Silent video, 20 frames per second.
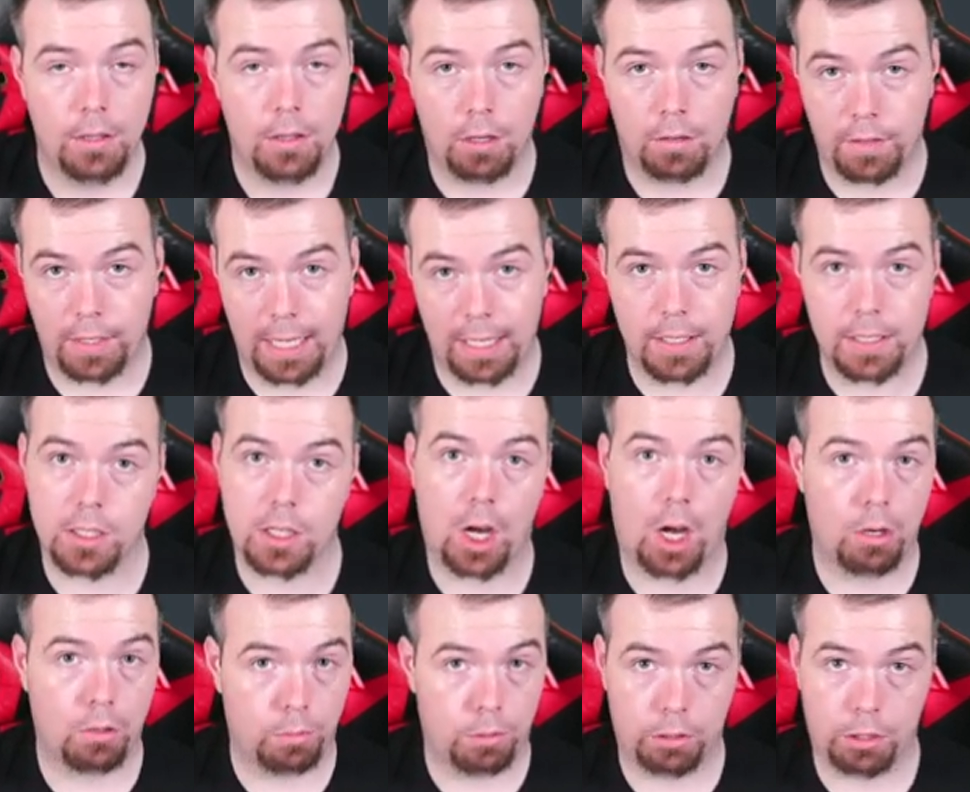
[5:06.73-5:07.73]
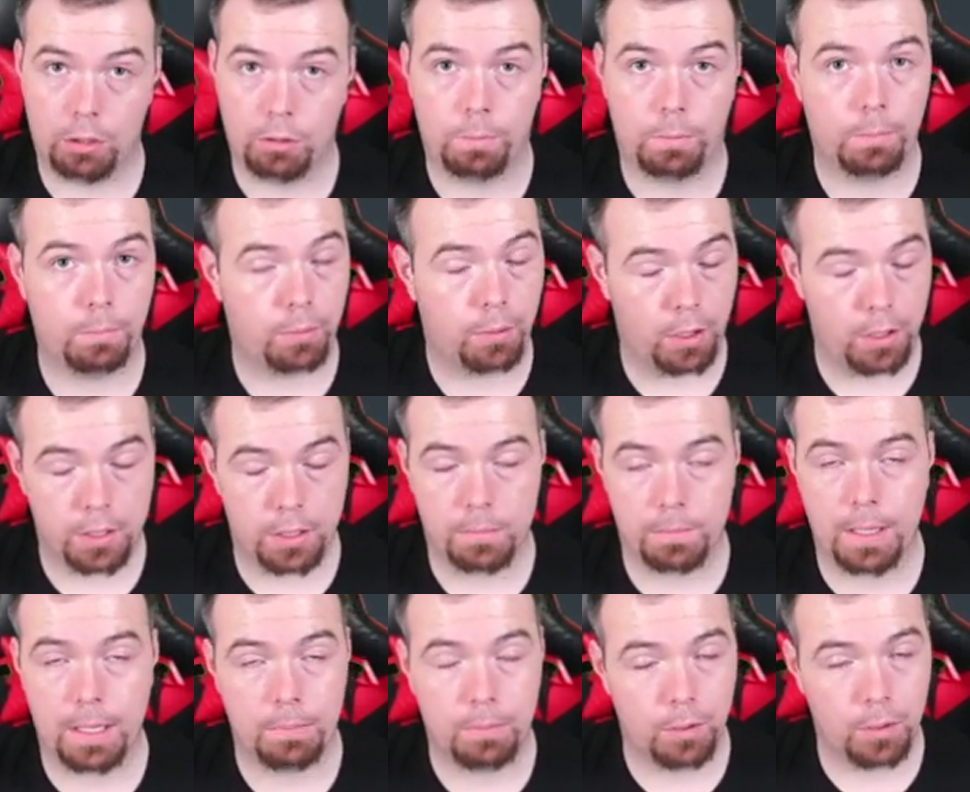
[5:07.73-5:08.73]
Don't forget this card will go up in price as
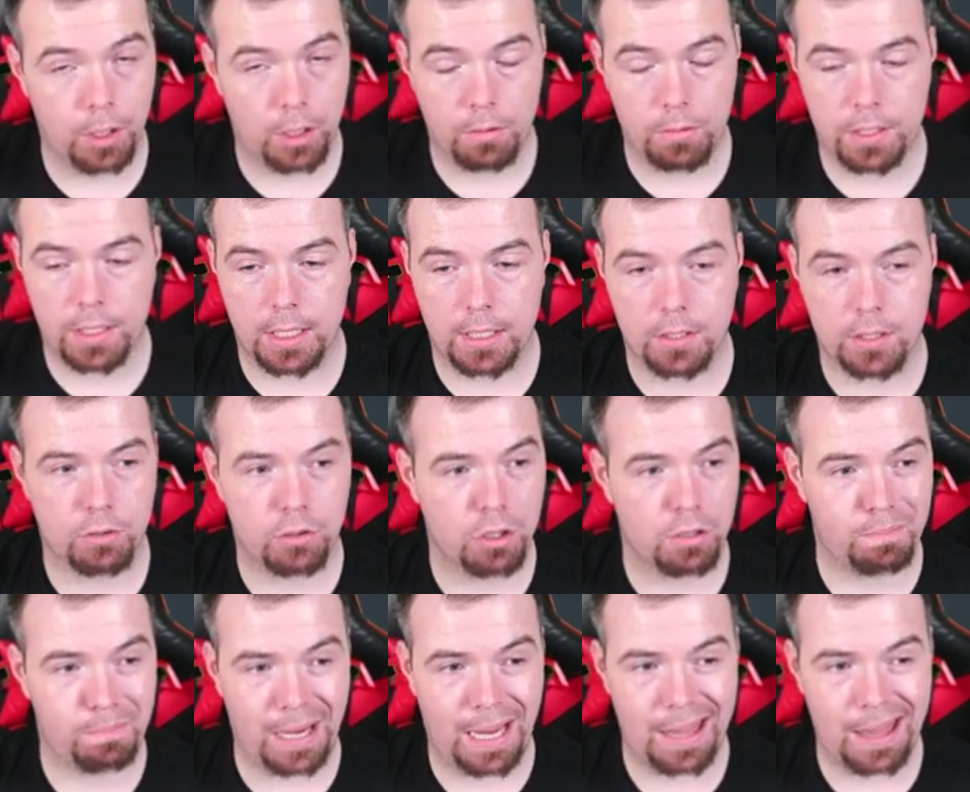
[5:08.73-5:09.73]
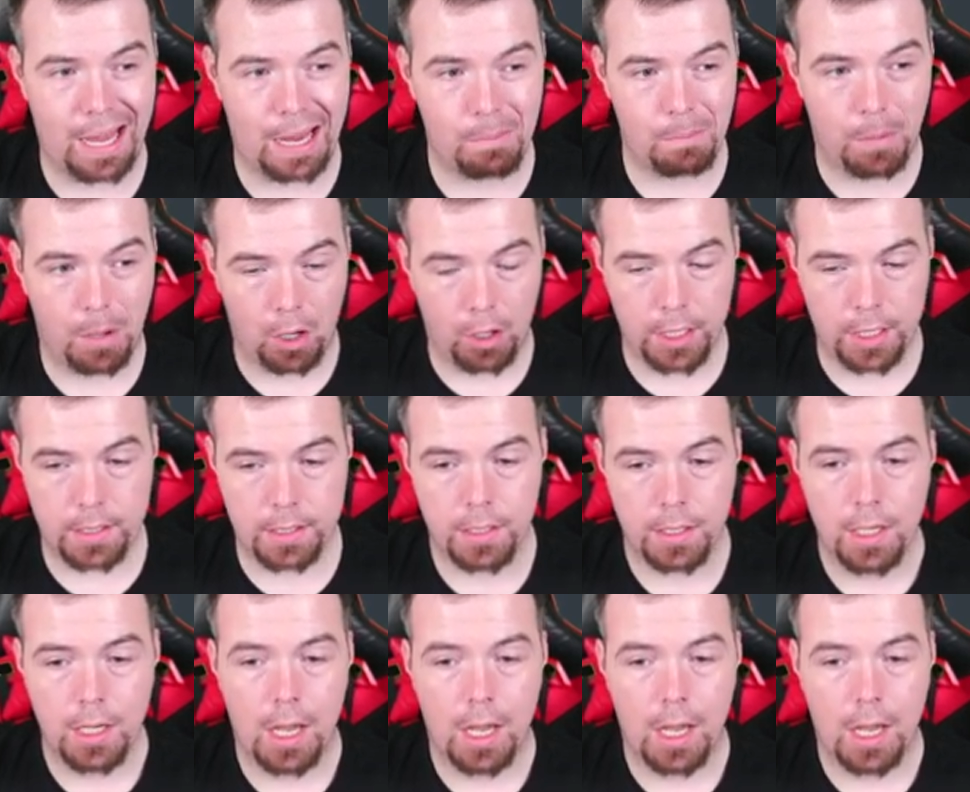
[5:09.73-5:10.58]
people use it, so just bear that in mind.